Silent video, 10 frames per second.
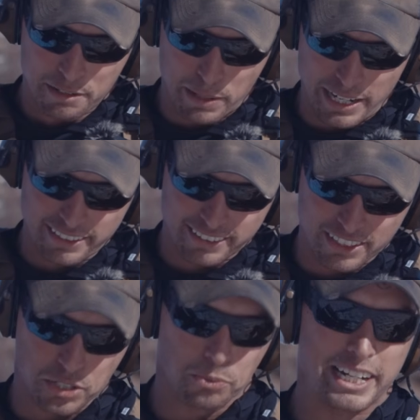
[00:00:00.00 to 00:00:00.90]
But the
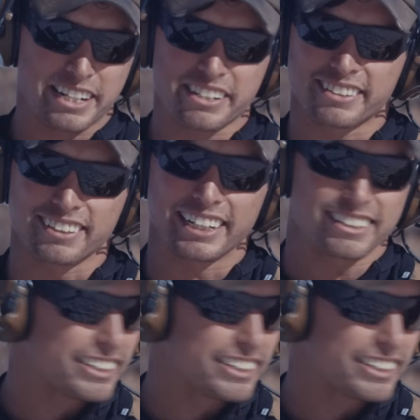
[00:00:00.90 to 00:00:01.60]
switch, it's like,